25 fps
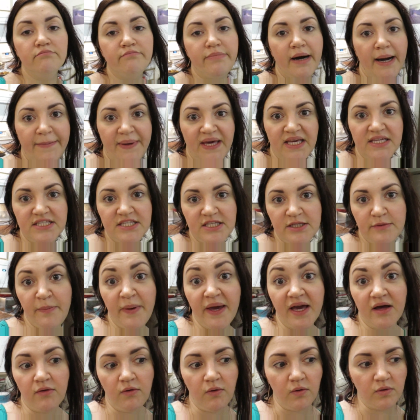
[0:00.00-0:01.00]
Bobby's
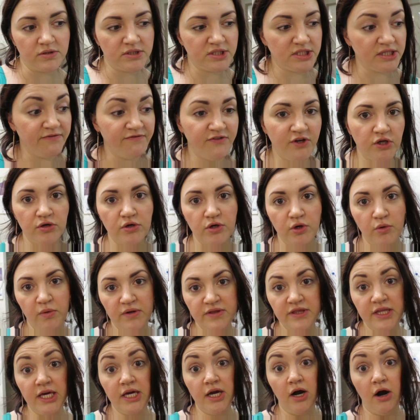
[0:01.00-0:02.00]
pickles. If you don't know
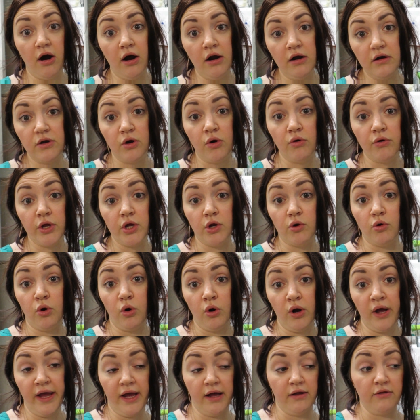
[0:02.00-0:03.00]
what they are, go to your
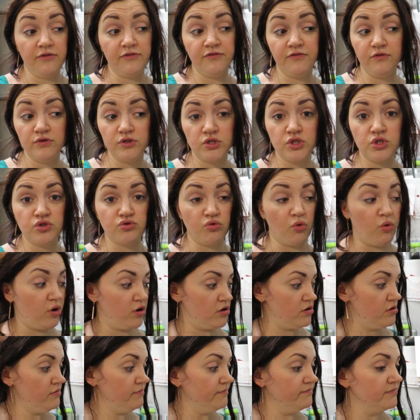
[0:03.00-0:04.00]
health food
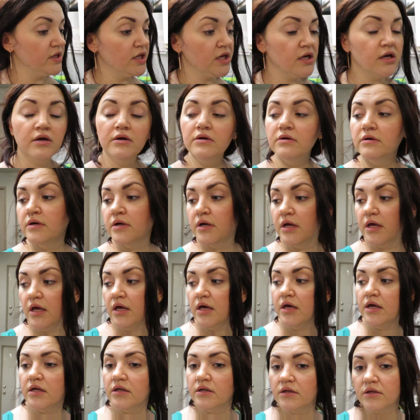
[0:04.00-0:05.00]
store
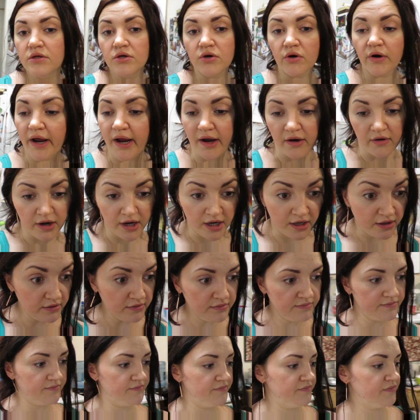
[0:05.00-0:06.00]
in your
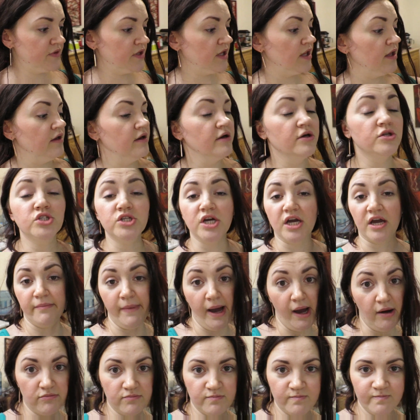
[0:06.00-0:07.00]
area. Check
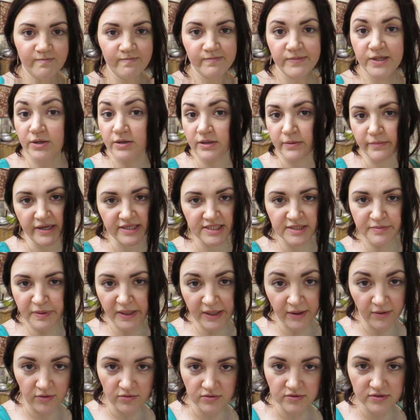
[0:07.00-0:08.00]
them out. They're the best
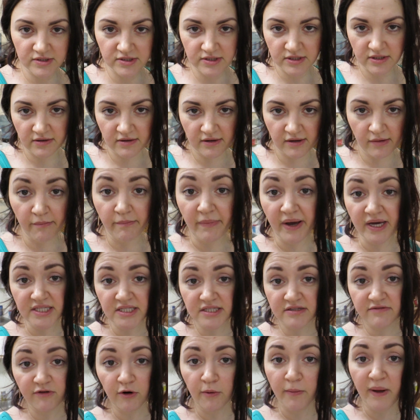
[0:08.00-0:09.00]
pickles,
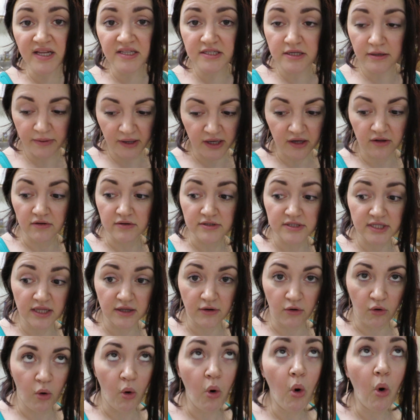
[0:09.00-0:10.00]
best fermented pickles
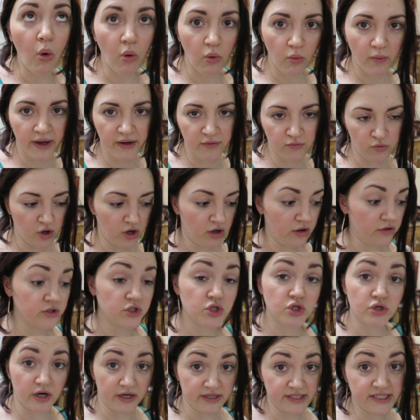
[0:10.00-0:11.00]
in the whole wide
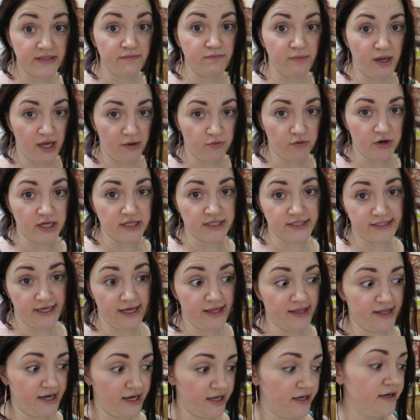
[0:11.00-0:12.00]
world. Trust me when I
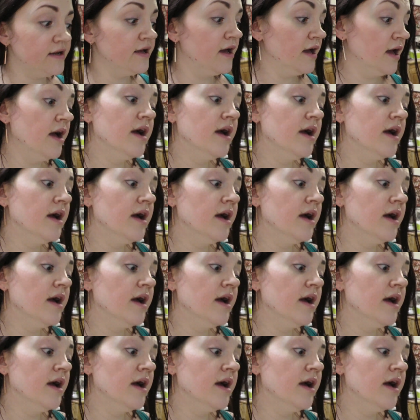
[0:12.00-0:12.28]
say that.